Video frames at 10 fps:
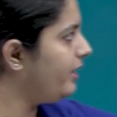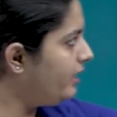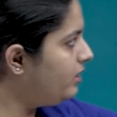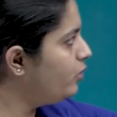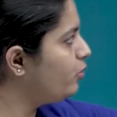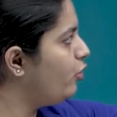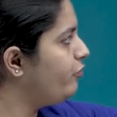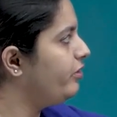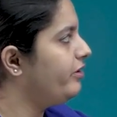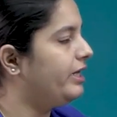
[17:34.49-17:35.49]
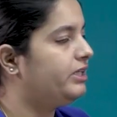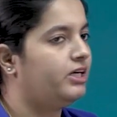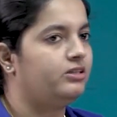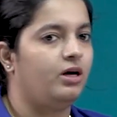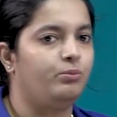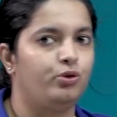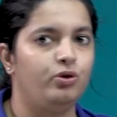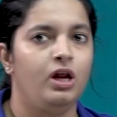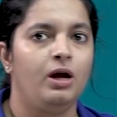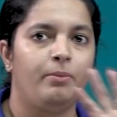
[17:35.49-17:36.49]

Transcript: then you go for right hand thumb rule